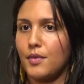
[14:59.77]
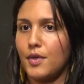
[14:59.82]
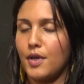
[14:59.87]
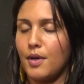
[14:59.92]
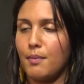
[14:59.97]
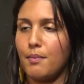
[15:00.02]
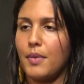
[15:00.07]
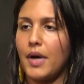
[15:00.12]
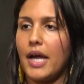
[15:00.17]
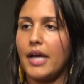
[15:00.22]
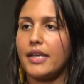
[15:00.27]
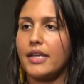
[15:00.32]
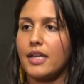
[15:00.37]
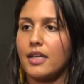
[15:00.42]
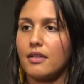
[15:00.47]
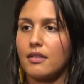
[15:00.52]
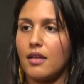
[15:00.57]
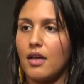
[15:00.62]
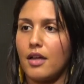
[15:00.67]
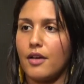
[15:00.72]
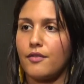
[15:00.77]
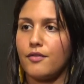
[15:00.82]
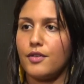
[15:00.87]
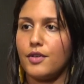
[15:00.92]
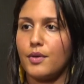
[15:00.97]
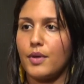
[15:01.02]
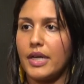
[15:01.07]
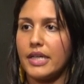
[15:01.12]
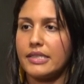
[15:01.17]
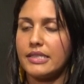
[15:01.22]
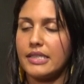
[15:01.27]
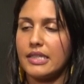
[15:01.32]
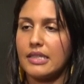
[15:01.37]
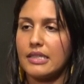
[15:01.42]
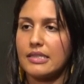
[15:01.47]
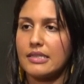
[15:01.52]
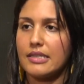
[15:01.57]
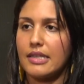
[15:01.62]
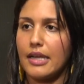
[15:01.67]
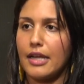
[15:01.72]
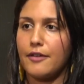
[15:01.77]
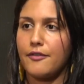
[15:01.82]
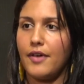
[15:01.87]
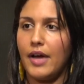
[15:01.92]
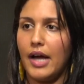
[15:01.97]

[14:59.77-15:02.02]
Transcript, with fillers: combining a lot of new ideas that I've